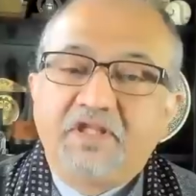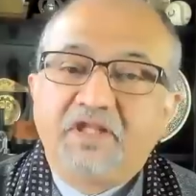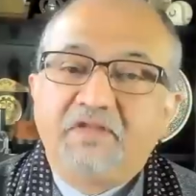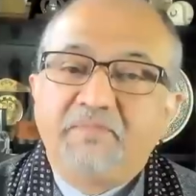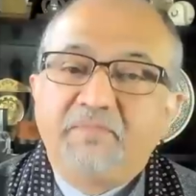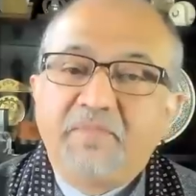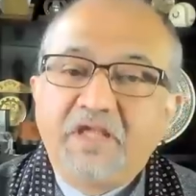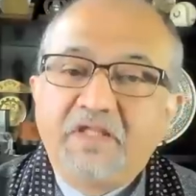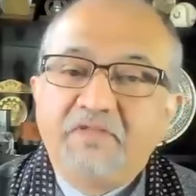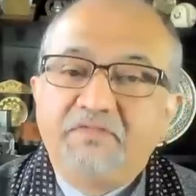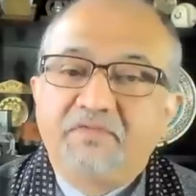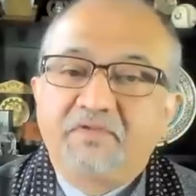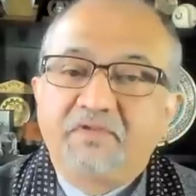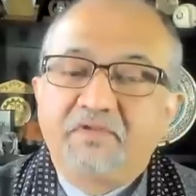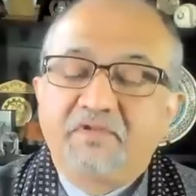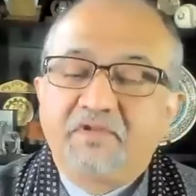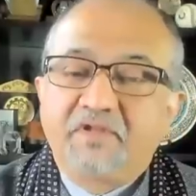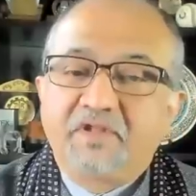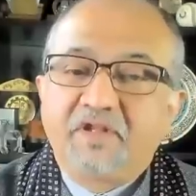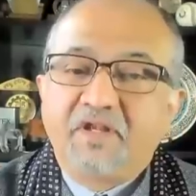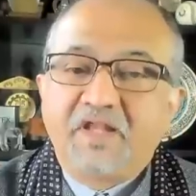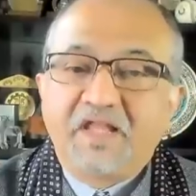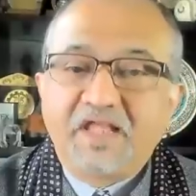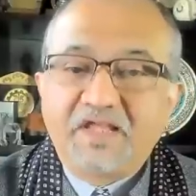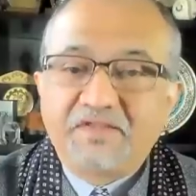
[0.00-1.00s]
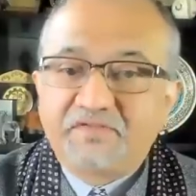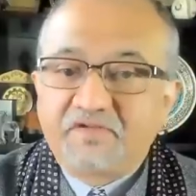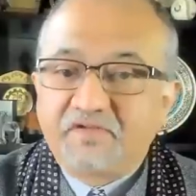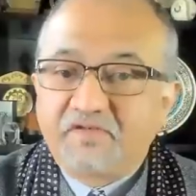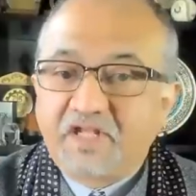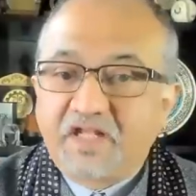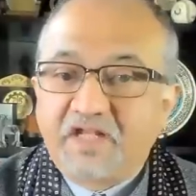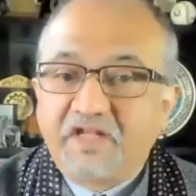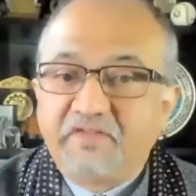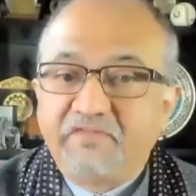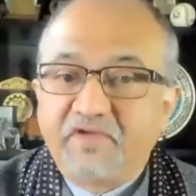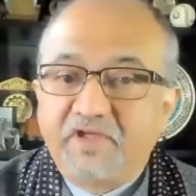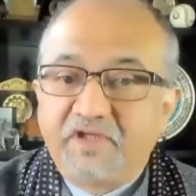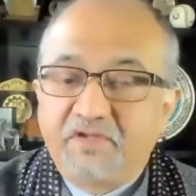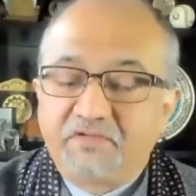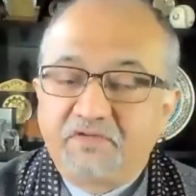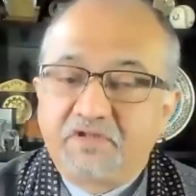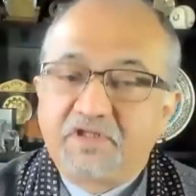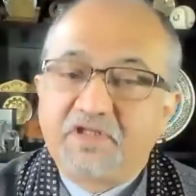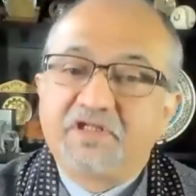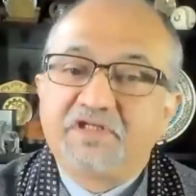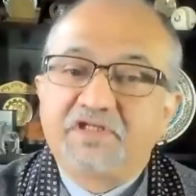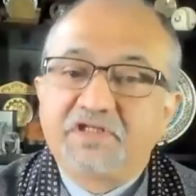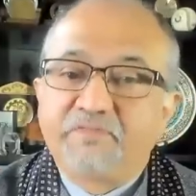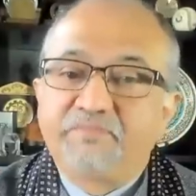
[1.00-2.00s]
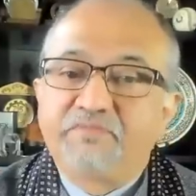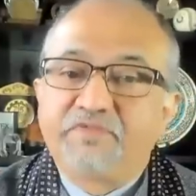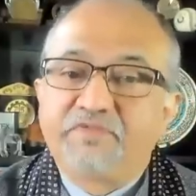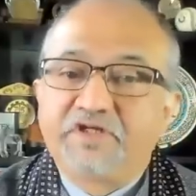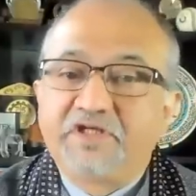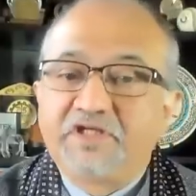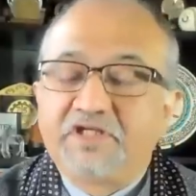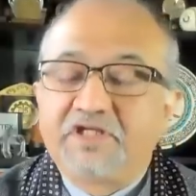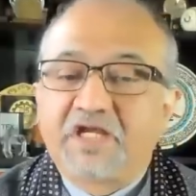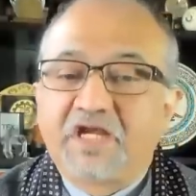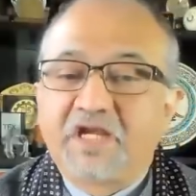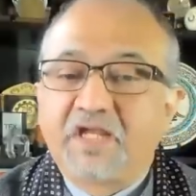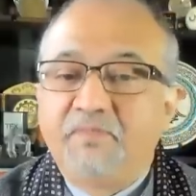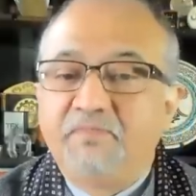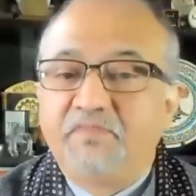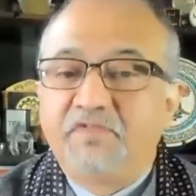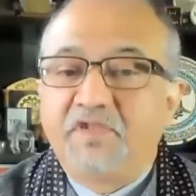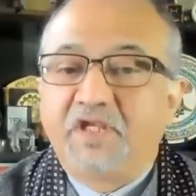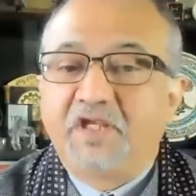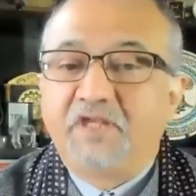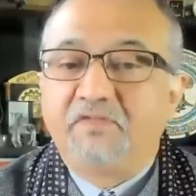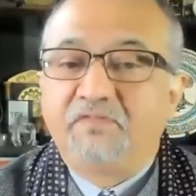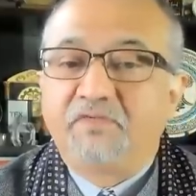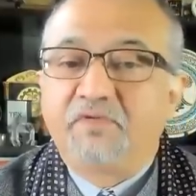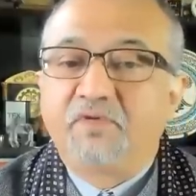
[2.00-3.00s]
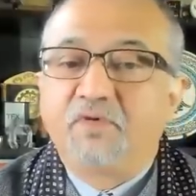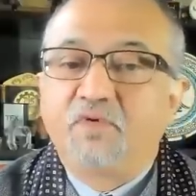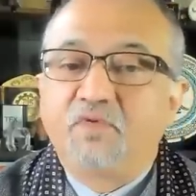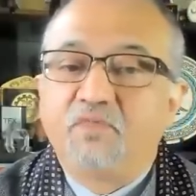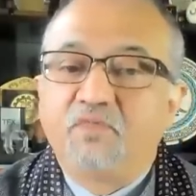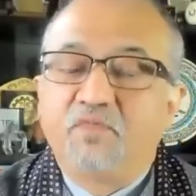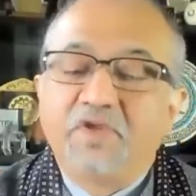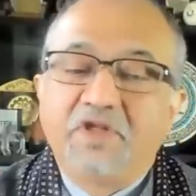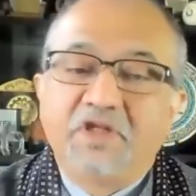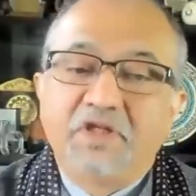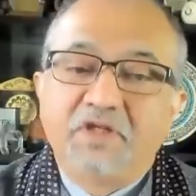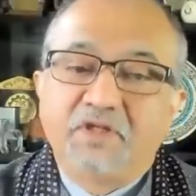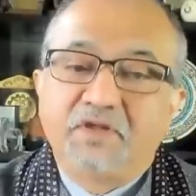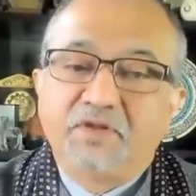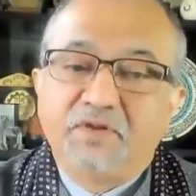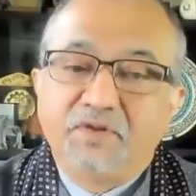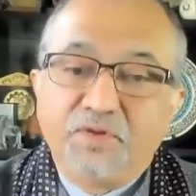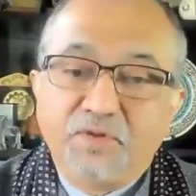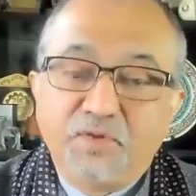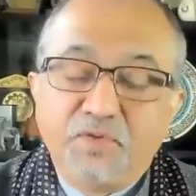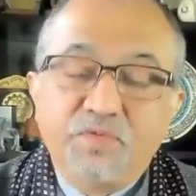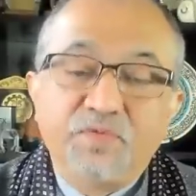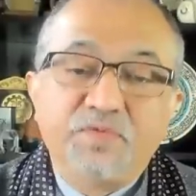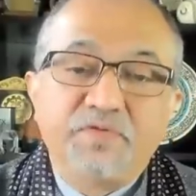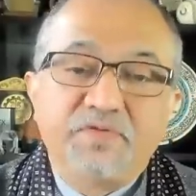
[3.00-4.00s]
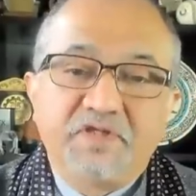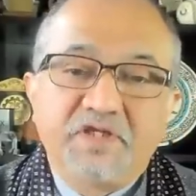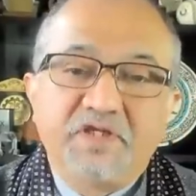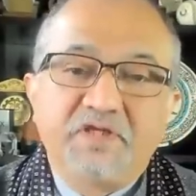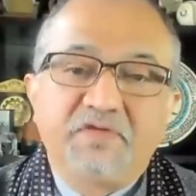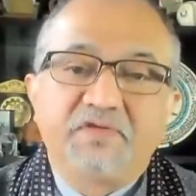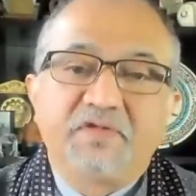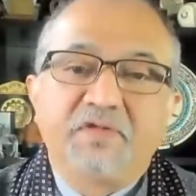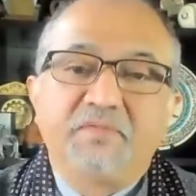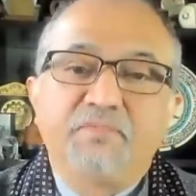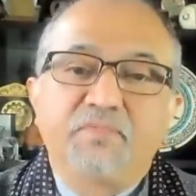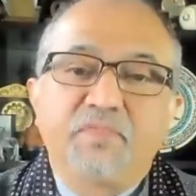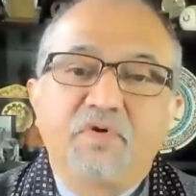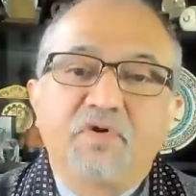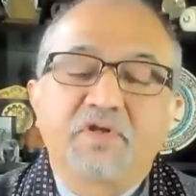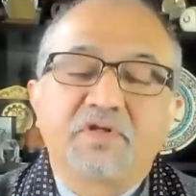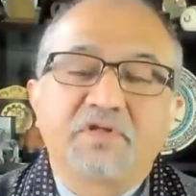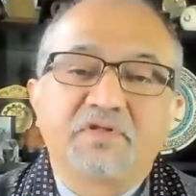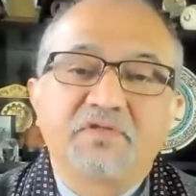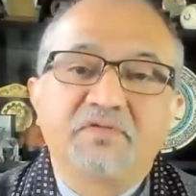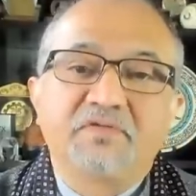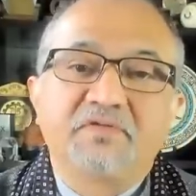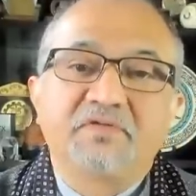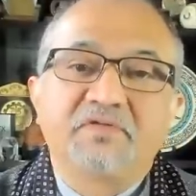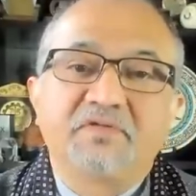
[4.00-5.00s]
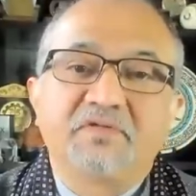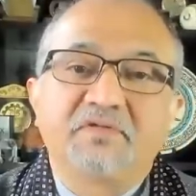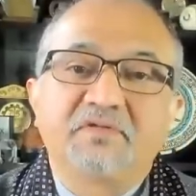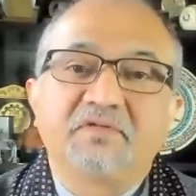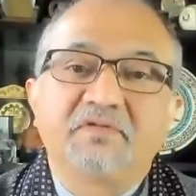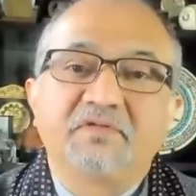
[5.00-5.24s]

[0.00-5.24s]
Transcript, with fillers: remains less relevant to contemporary times and so will lose its importance?